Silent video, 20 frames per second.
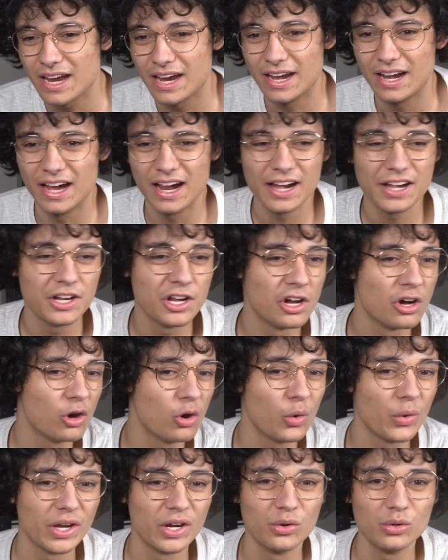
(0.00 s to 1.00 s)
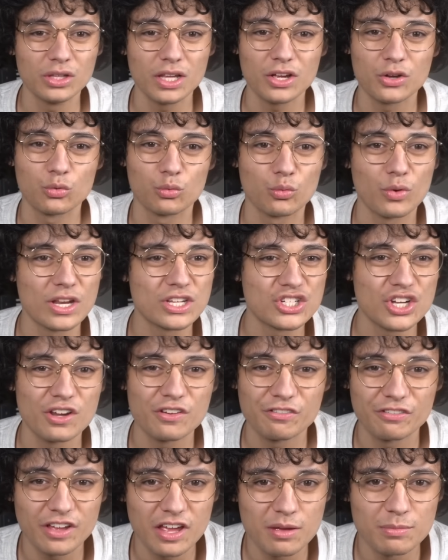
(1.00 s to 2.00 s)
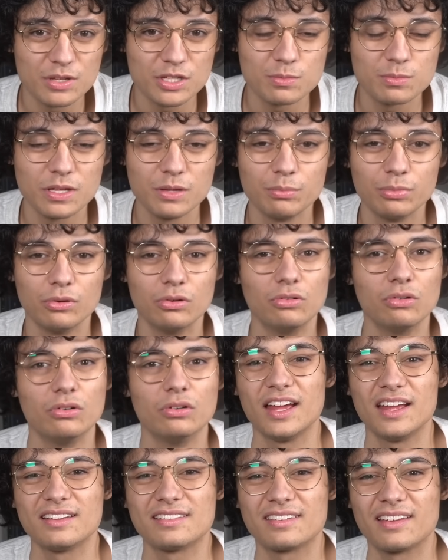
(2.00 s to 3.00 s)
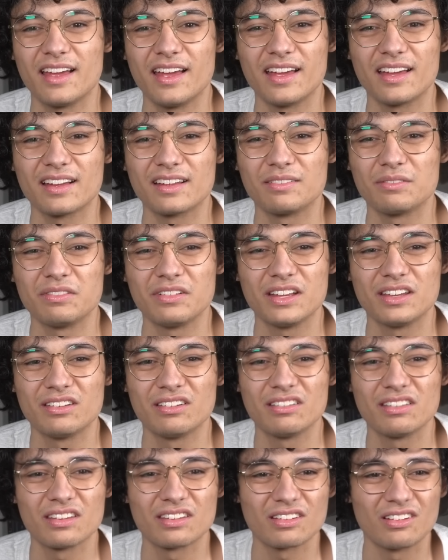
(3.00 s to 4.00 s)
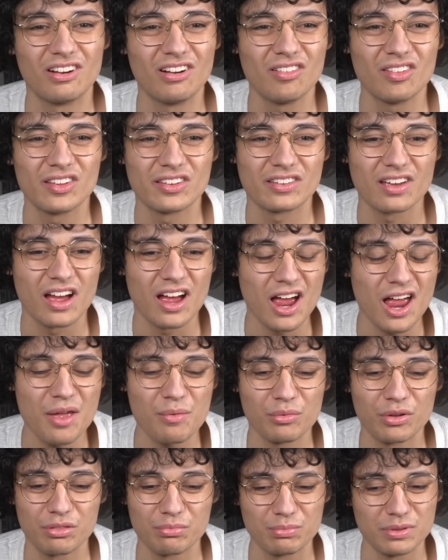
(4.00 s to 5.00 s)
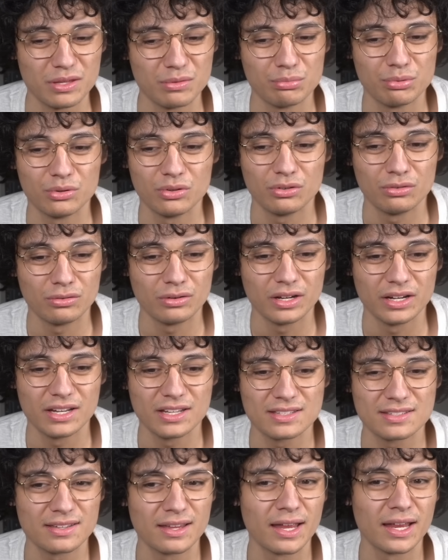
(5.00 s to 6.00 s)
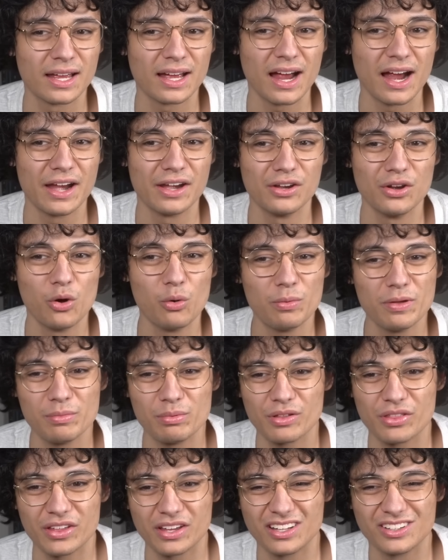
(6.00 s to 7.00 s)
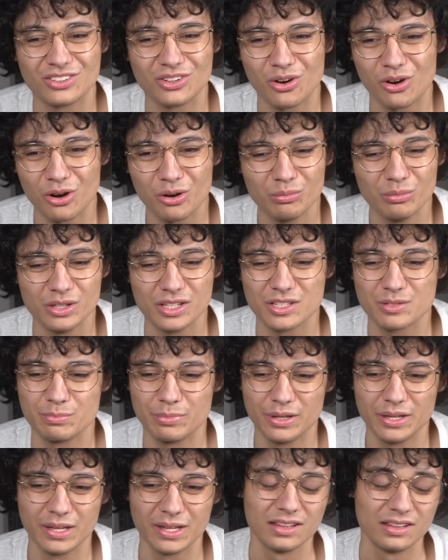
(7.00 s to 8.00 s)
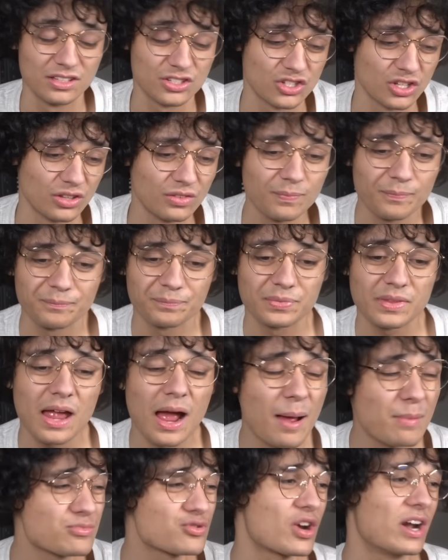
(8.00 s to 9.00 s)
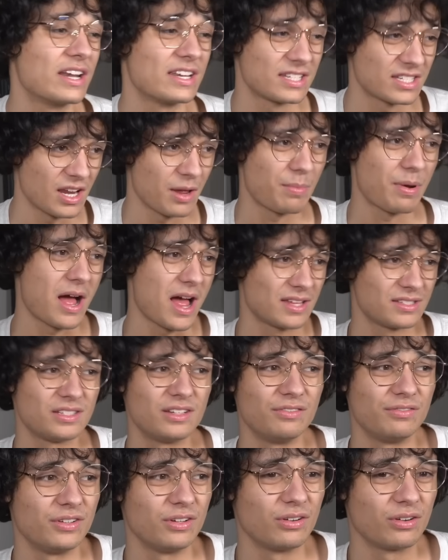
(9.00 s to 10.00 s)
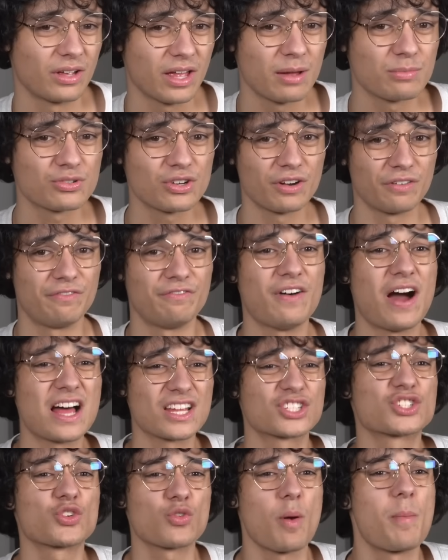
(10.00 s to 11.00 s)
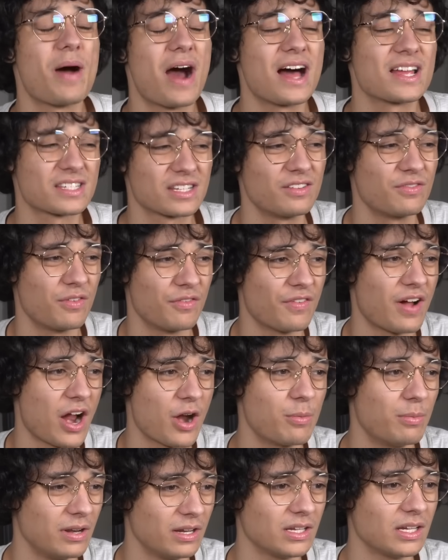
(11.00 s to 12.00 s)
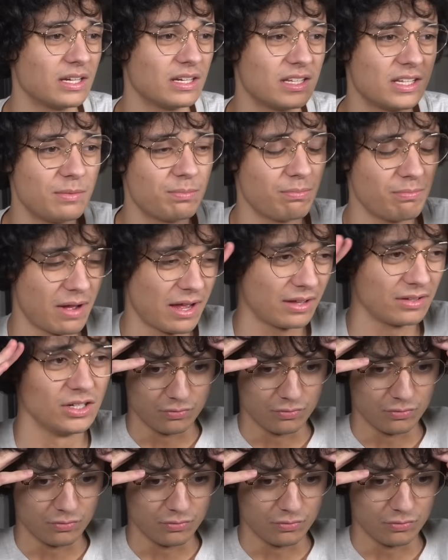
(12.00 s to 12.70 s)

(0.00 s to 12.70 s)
and I know we don't like rich and famous people, it's like we do this all the time with people. And it's like, I know people think it's harmless, but listen, I'm trying to stay positive here, okay? I'm trying to foster a positive environment and keep my